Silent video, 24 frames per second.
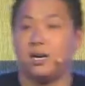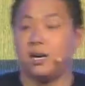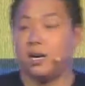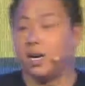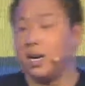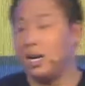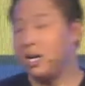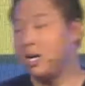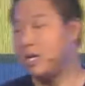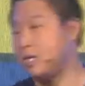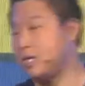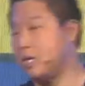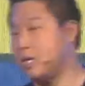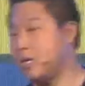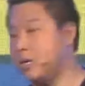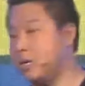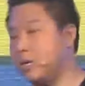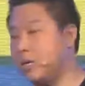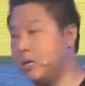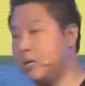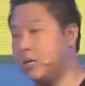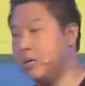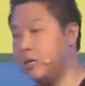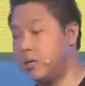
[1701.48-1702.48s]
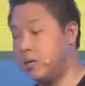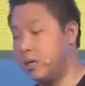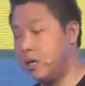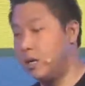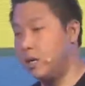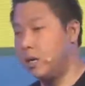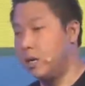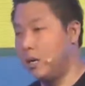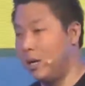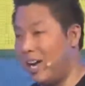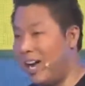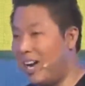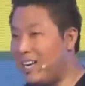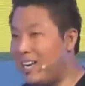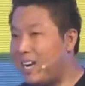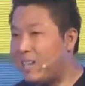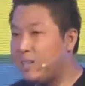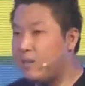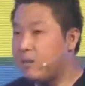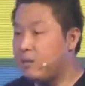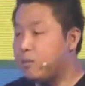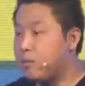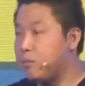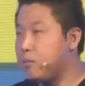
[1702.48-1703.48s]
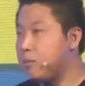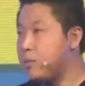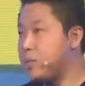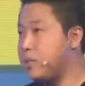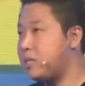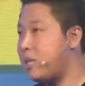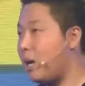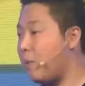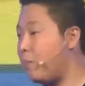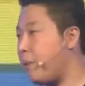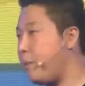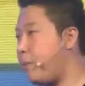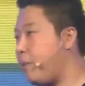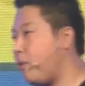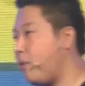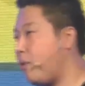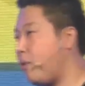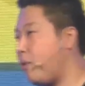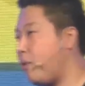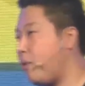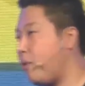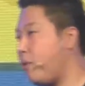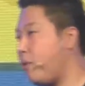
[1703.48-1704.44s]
Okay, so, and then some people,